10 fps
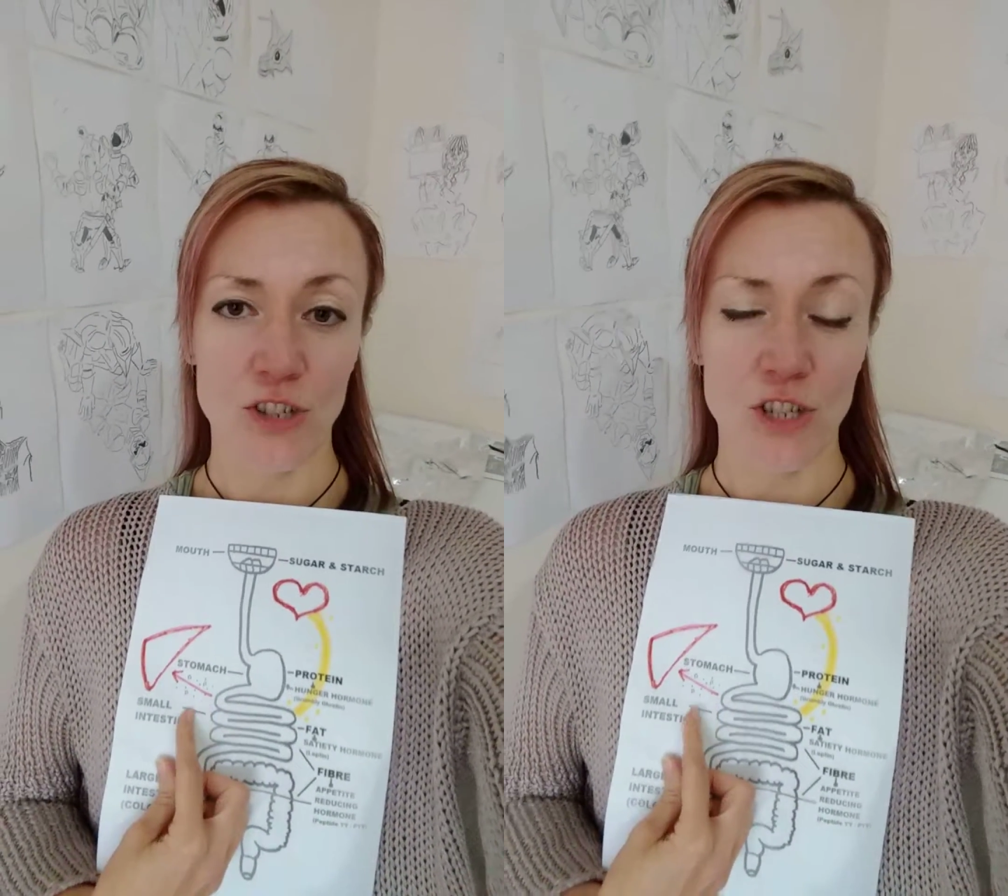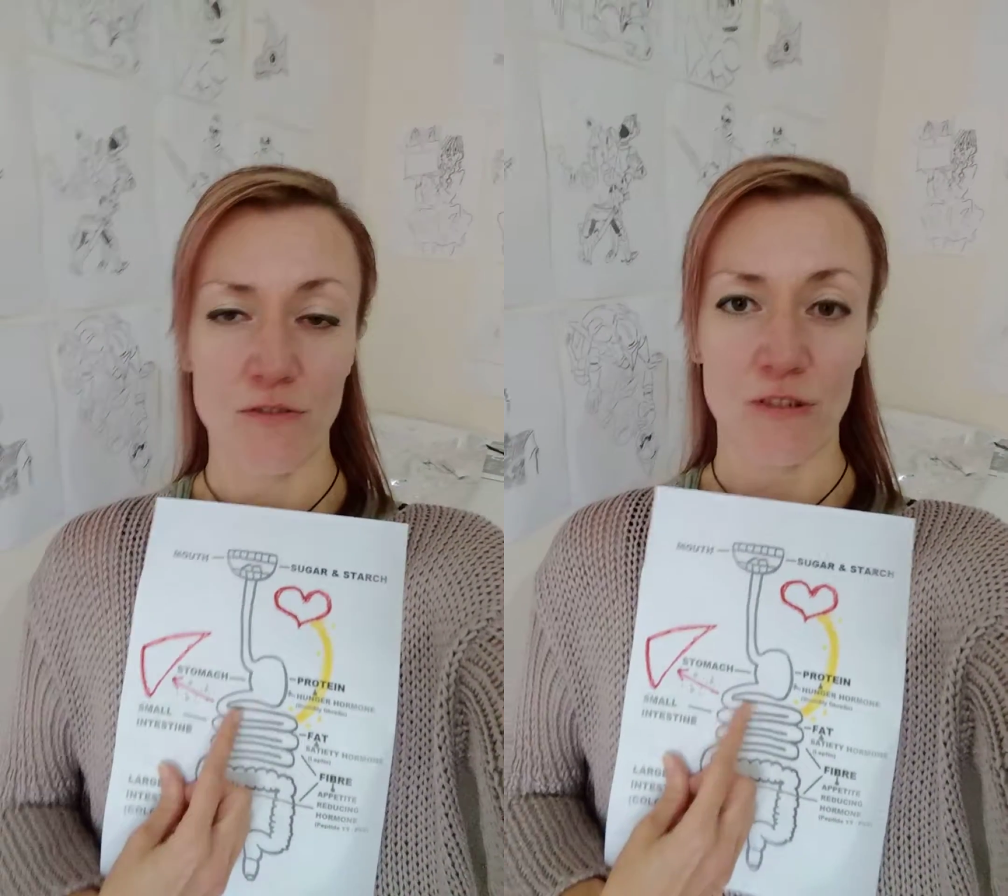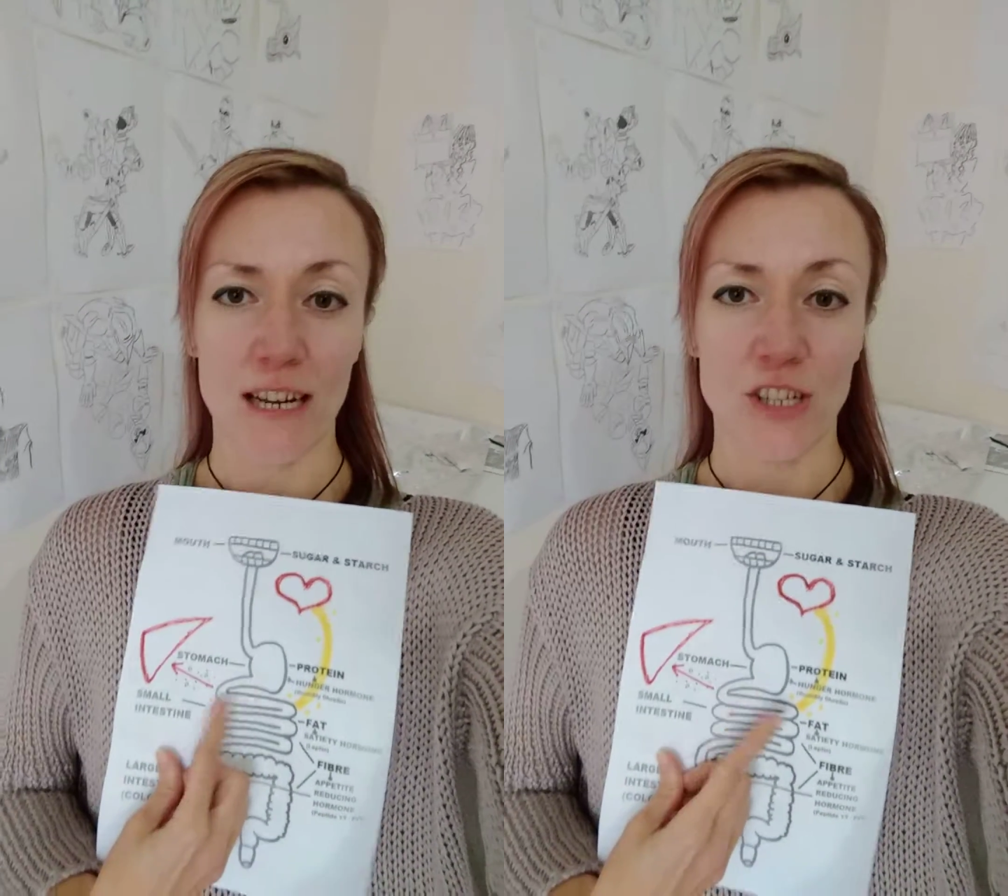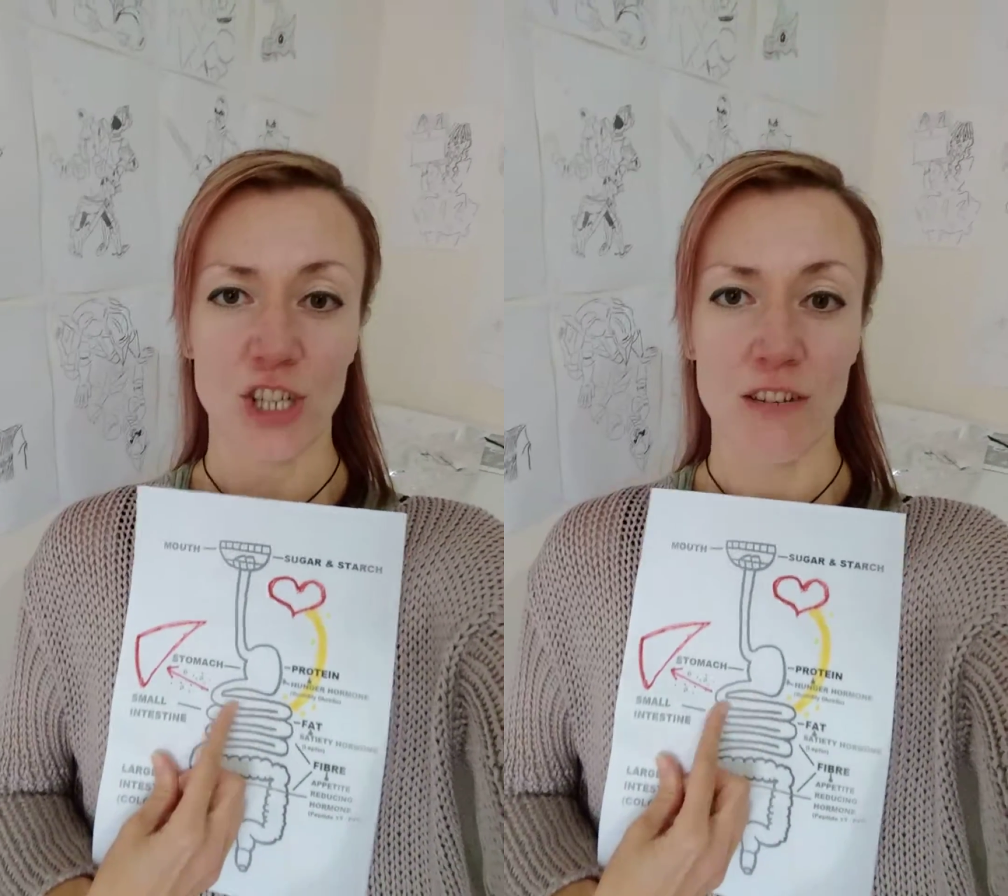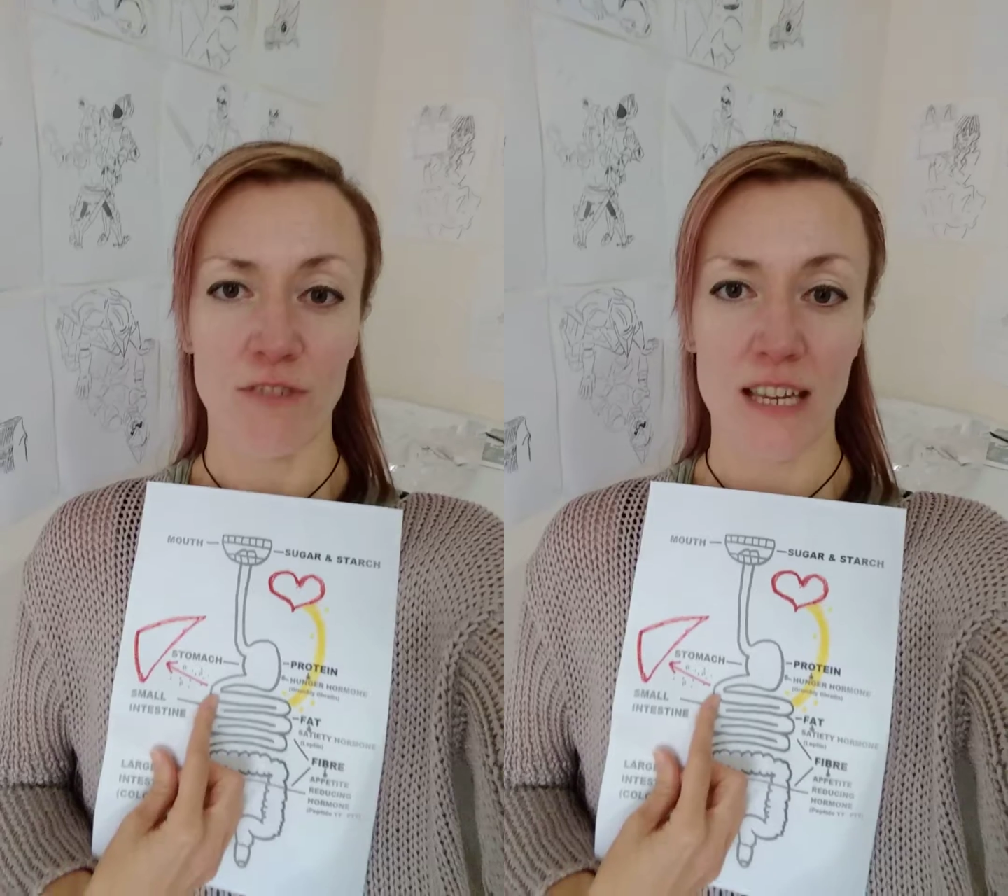G for great,
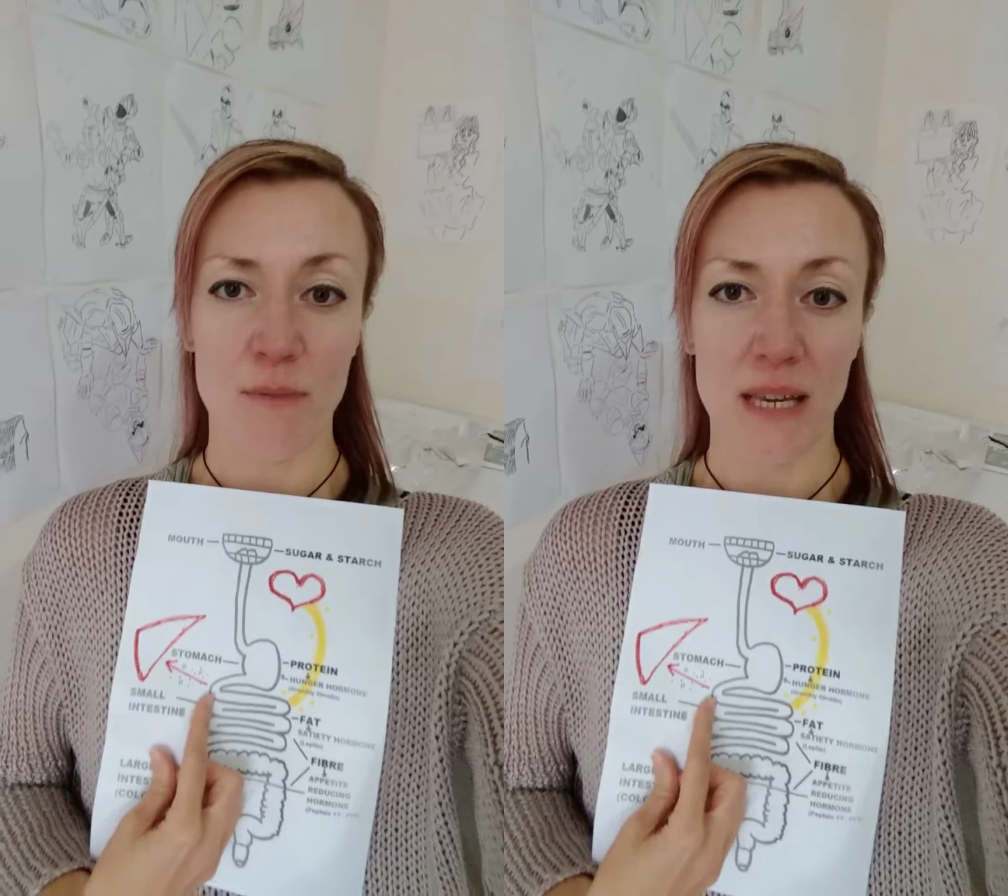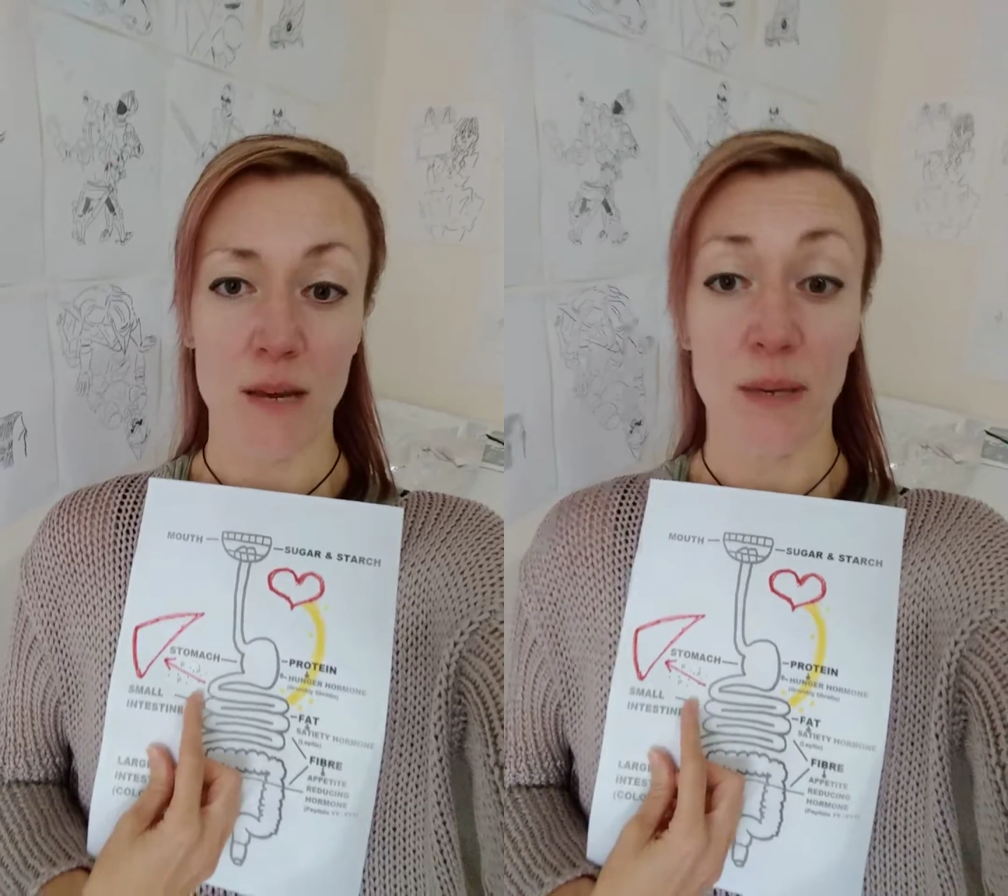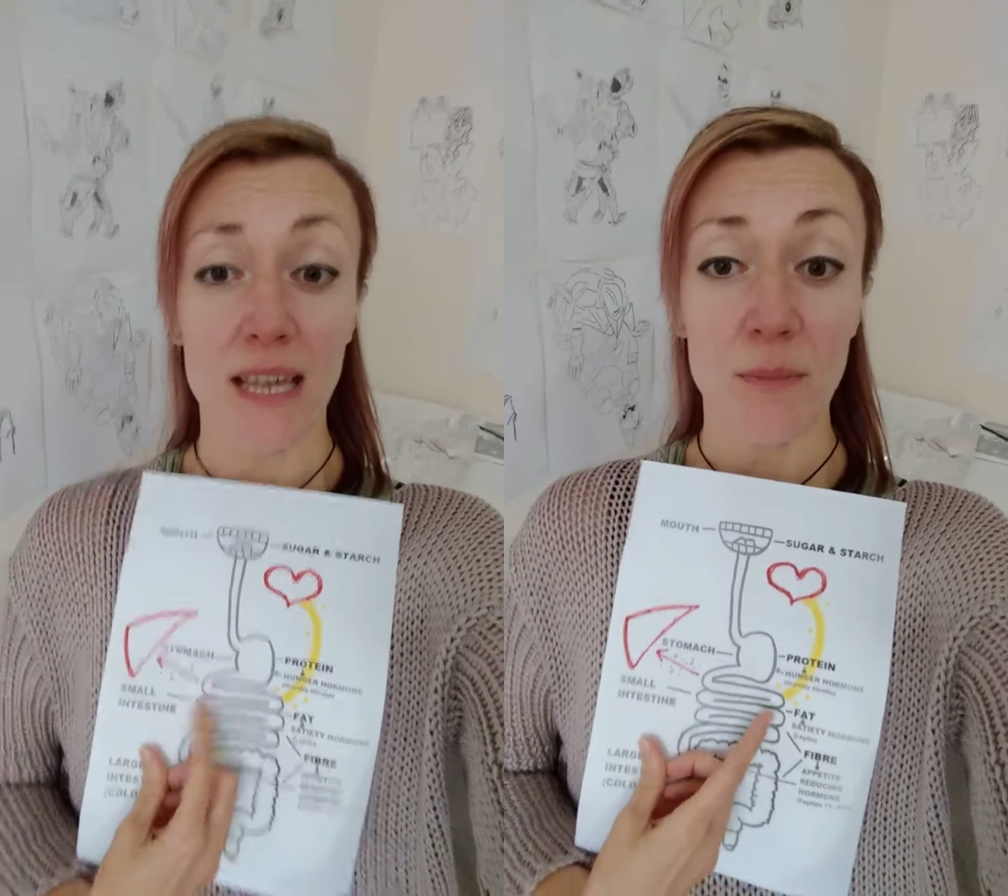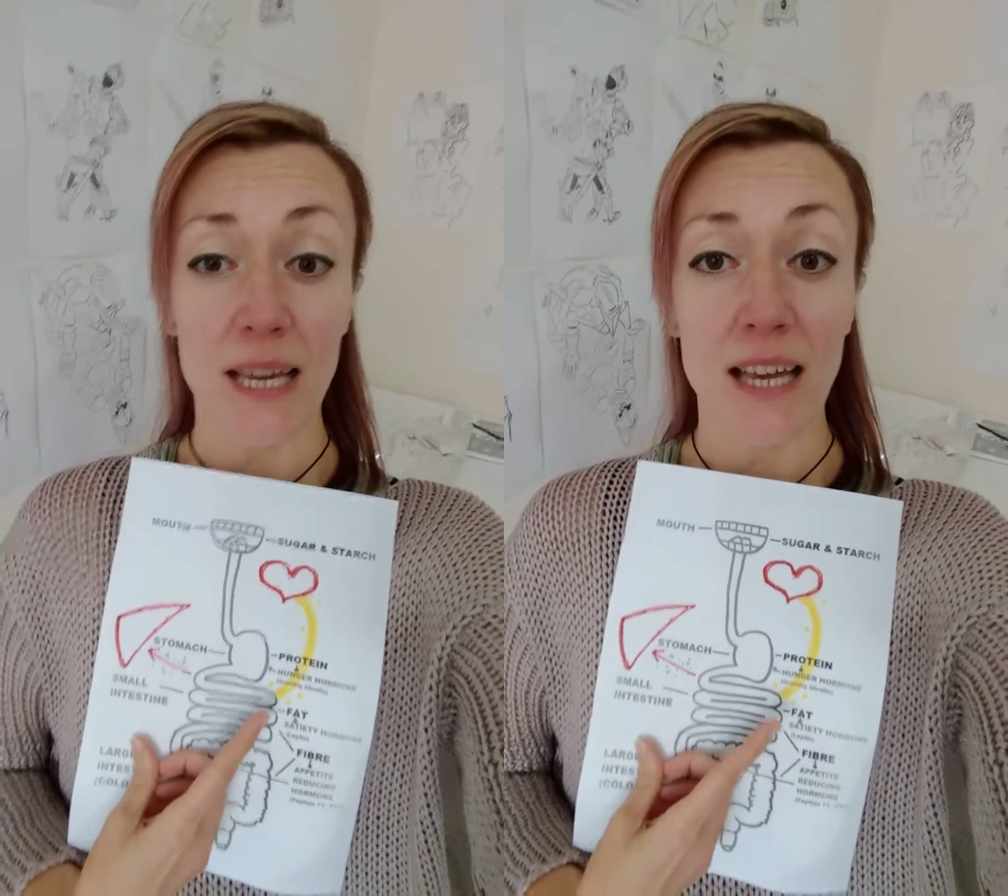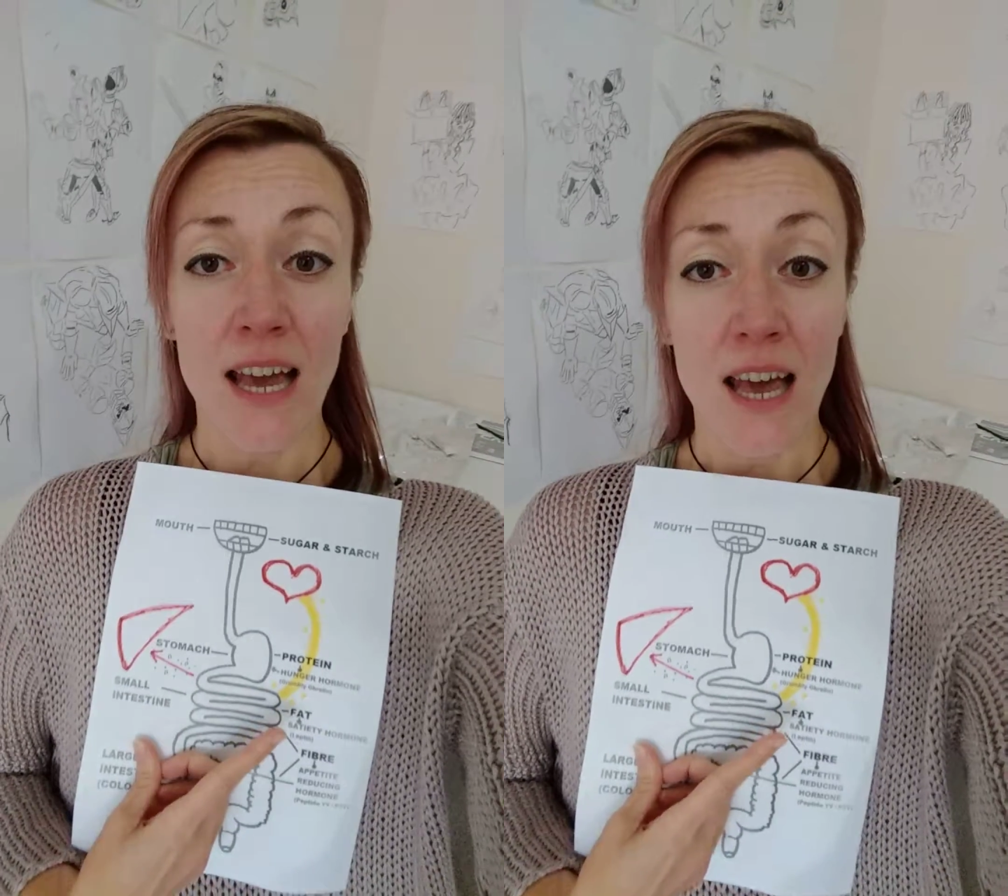G for gimme, gimme, gimme.